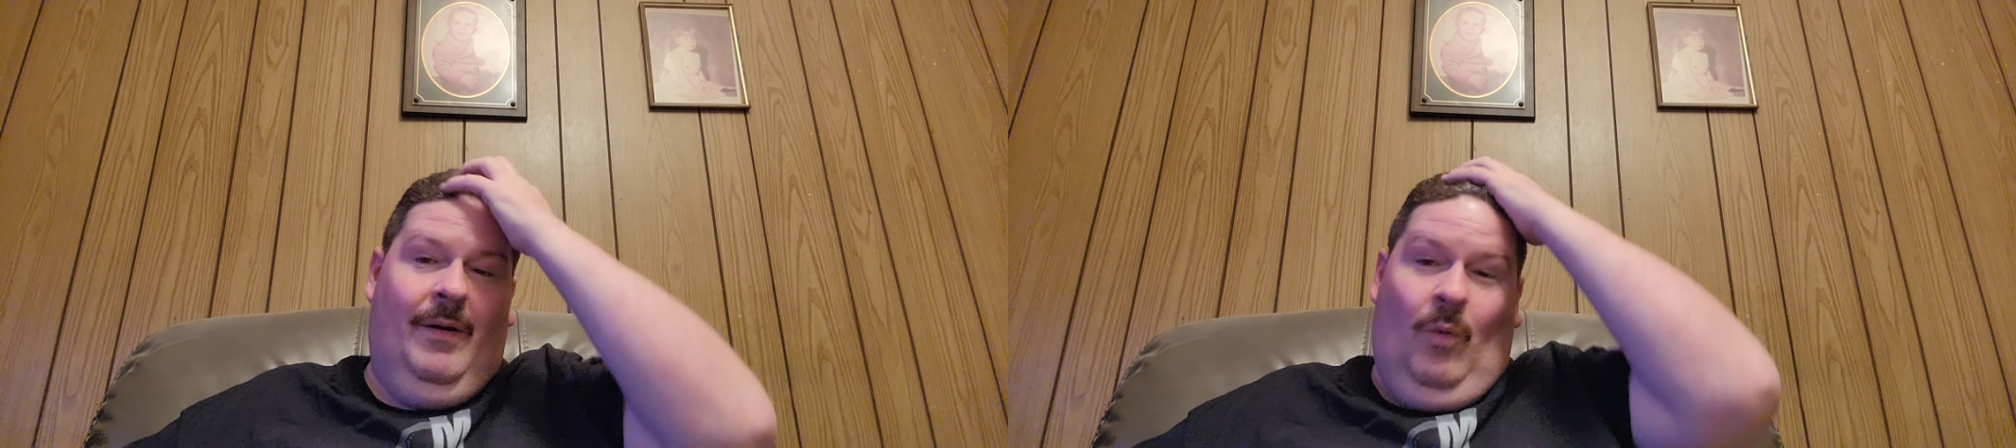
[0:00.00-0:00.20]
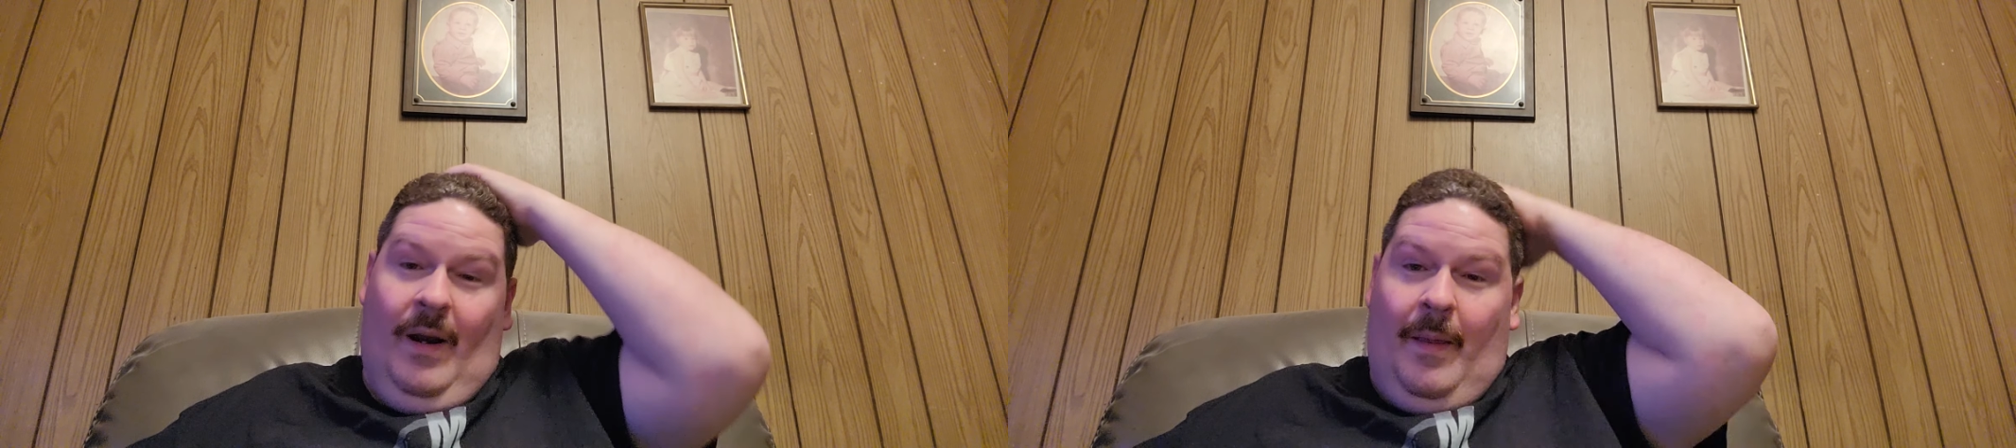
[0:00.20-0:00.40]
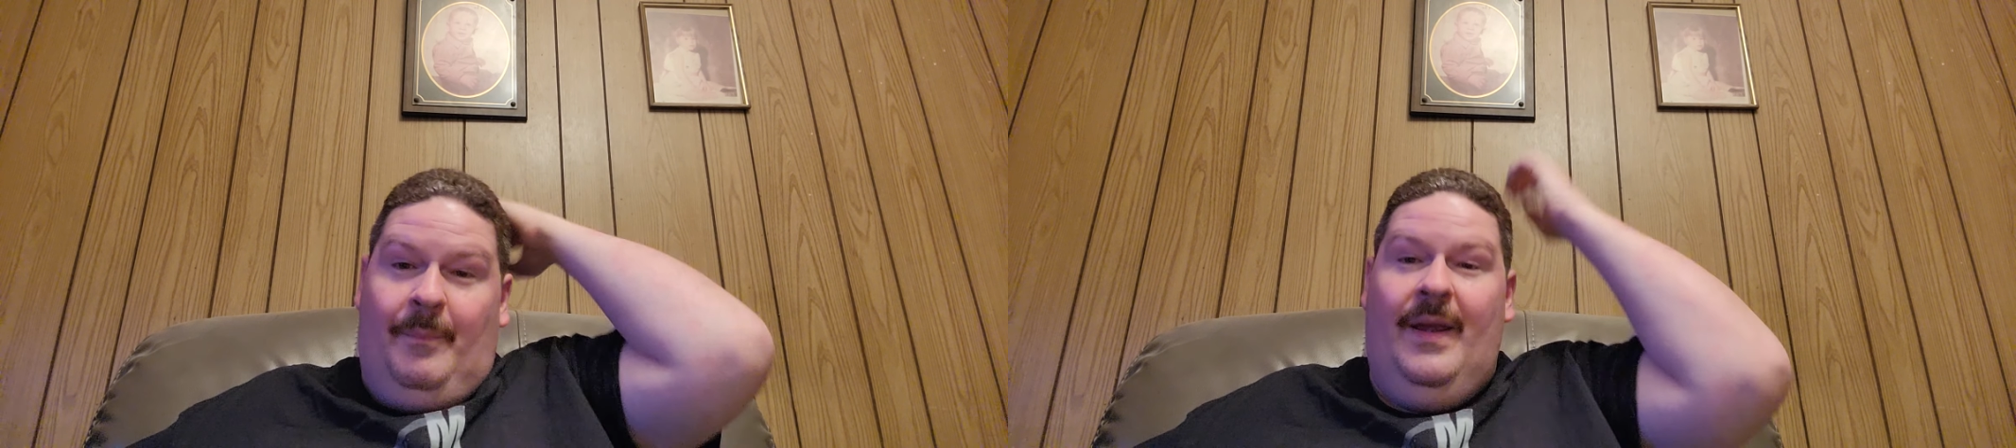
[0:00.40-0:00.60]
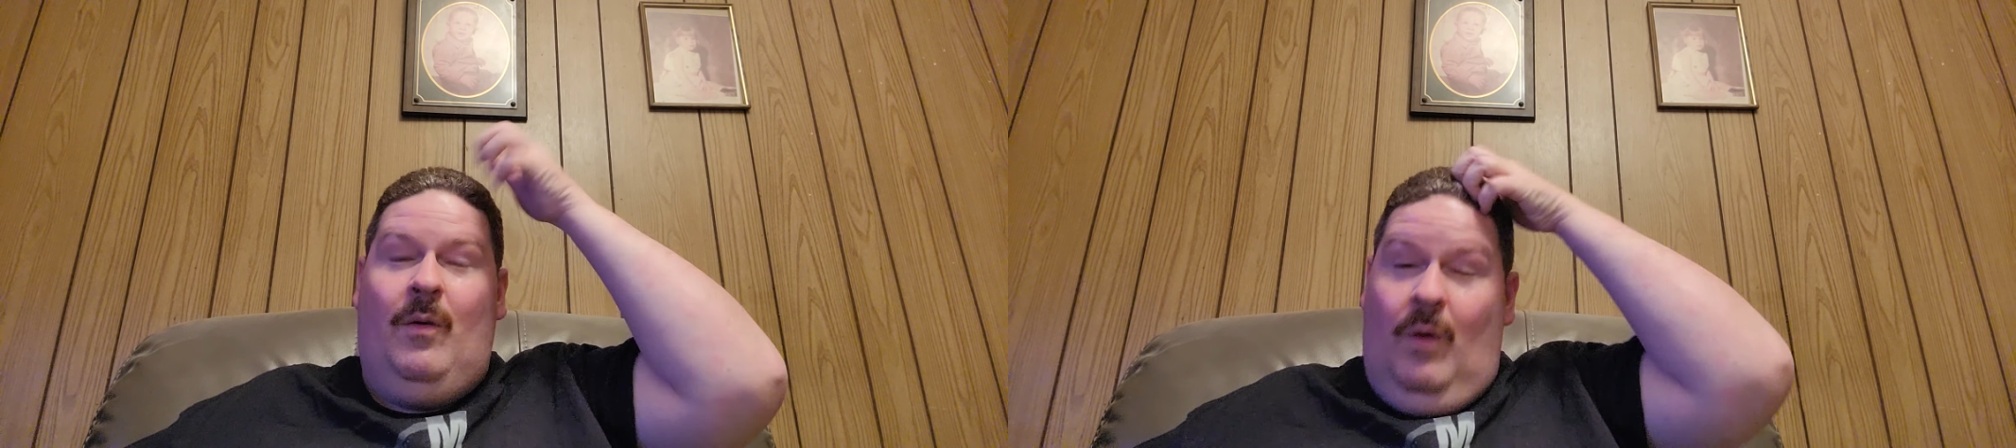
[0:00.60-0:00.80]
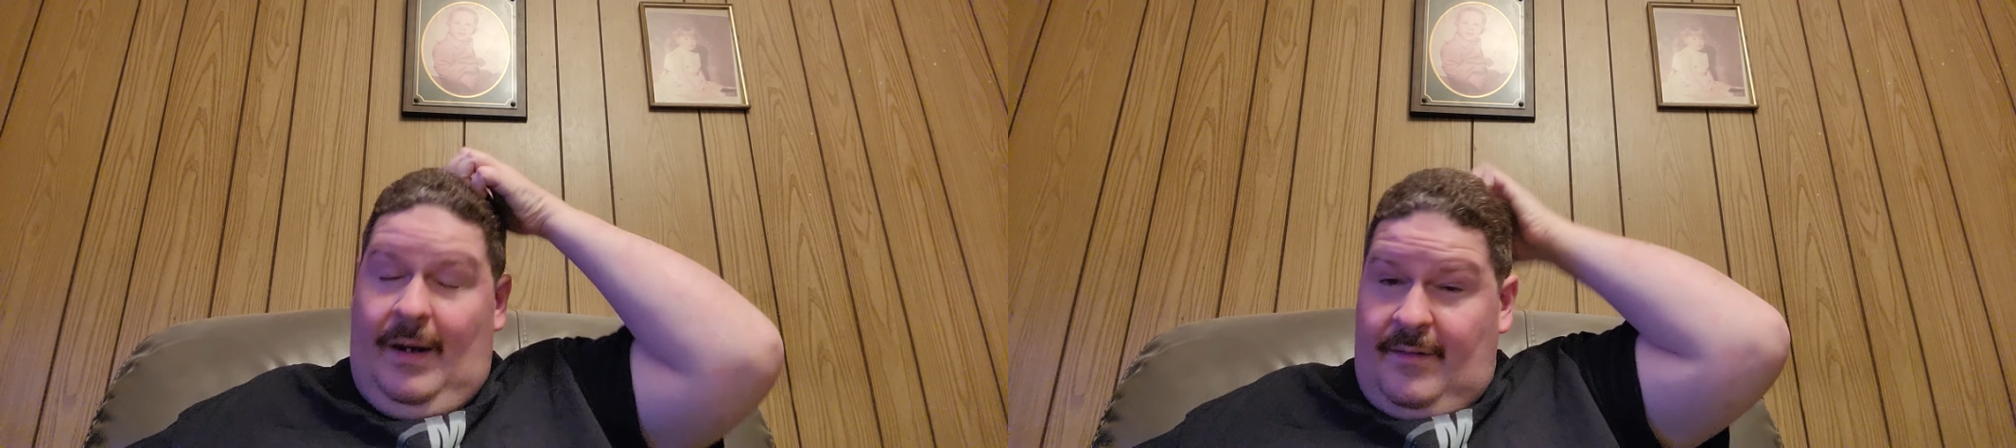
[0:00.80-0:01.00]
but one of the
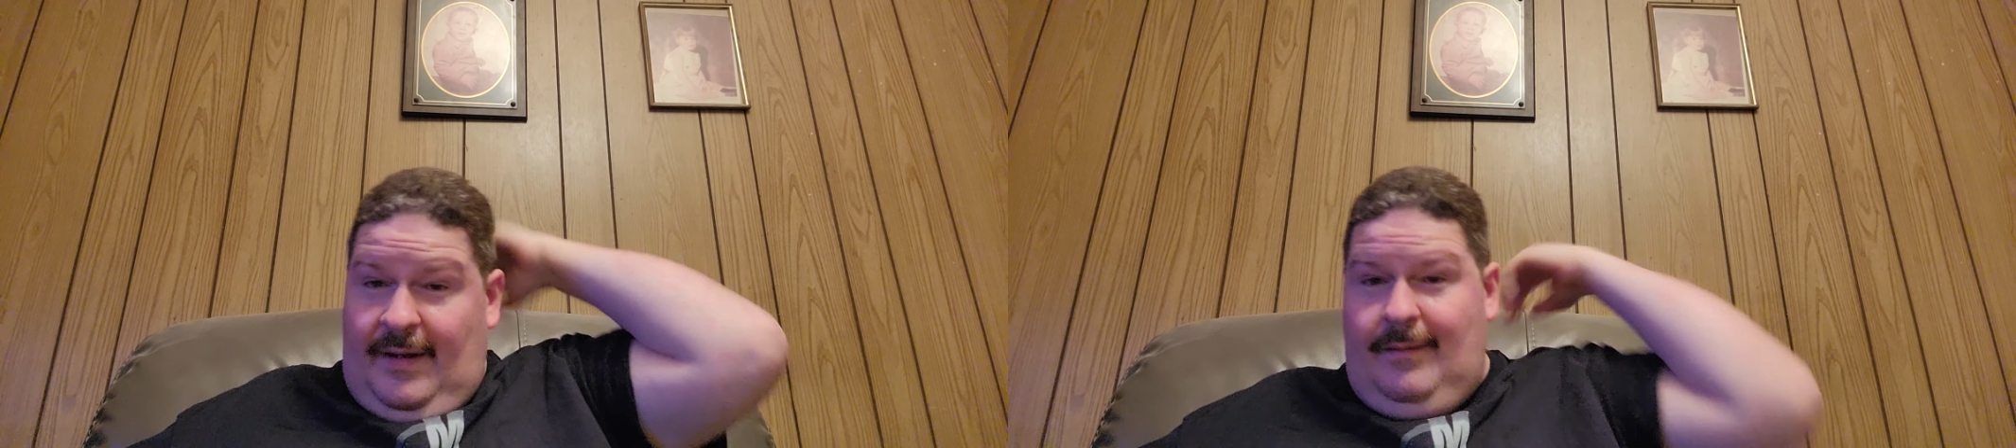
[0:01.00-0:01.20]
big ones,